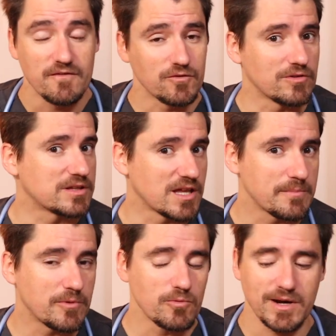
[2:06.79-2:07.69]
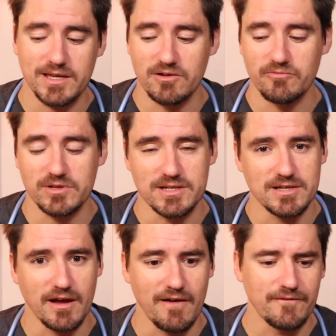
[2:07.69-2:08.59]
For example, when I get a really
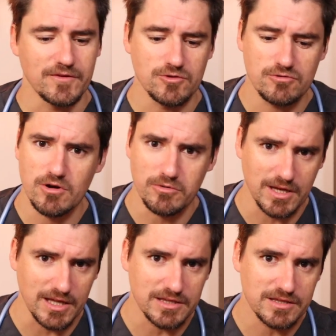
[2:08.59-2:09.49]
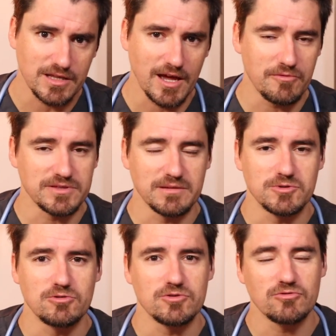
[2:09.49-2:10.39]
tough neuro case, I will send
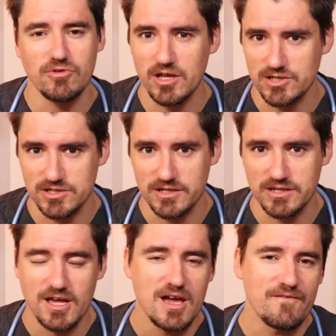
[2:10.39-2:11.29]
them to a neurologist.